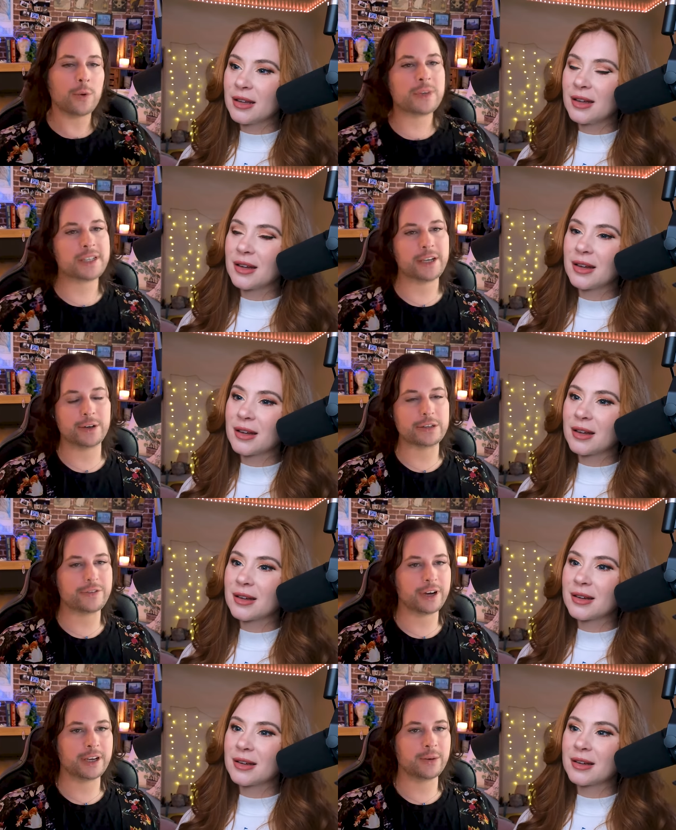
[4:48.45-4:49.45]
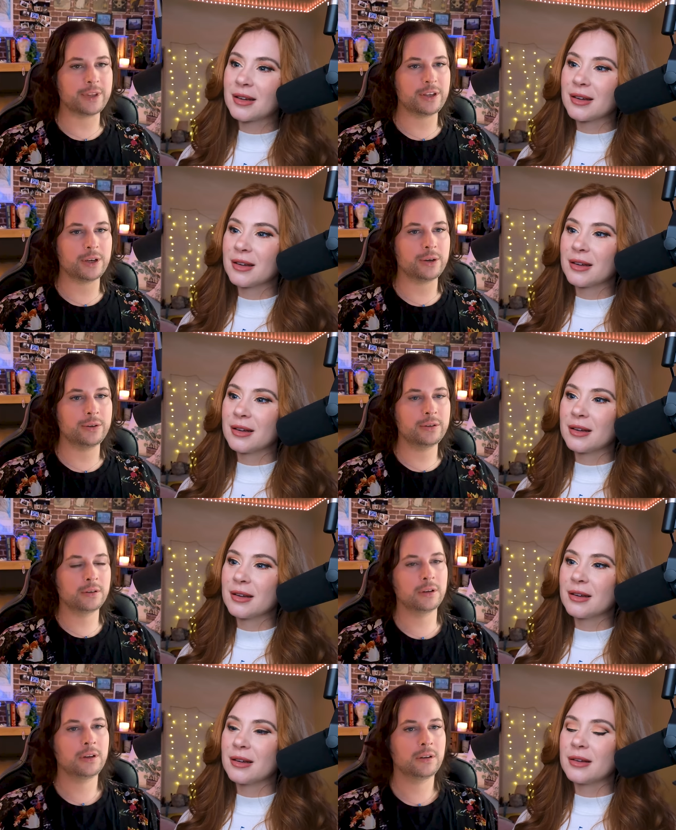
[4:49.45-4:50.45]
Speaker 1: mosquitoes fucking with you.
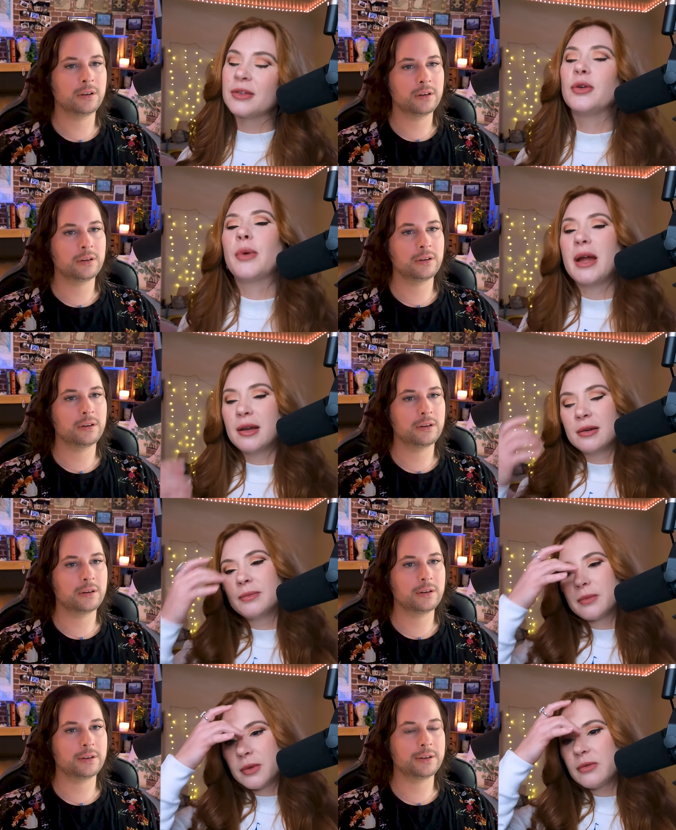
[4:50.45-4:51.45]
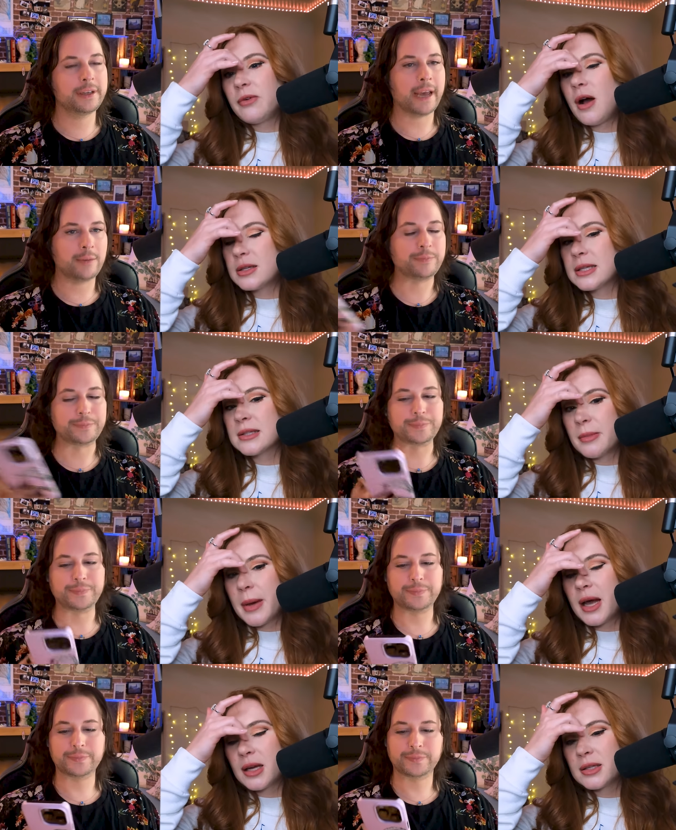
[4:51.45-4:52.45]
Speaker 2: You're right. Frogs yeah. is the
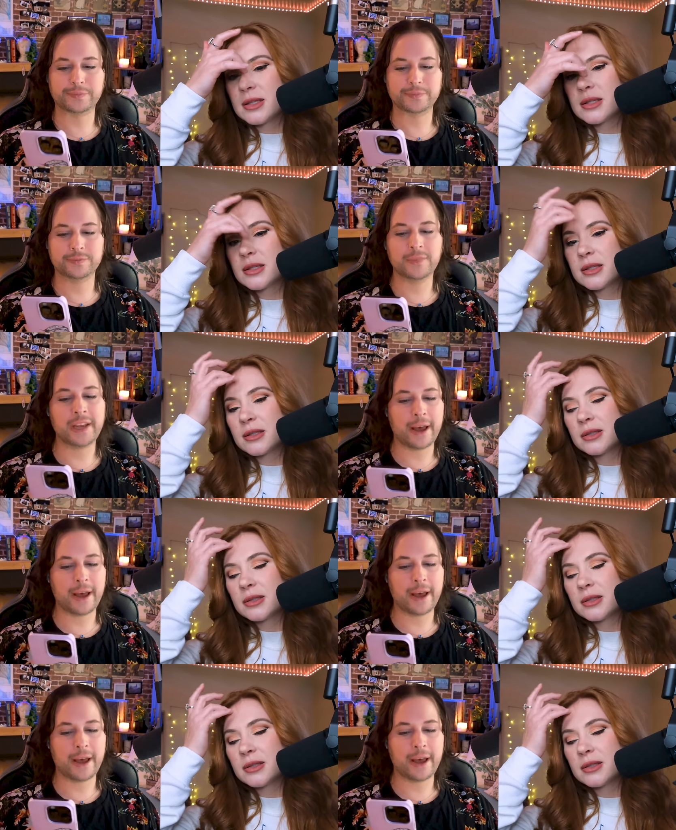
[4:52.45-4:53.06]
best. Yeah.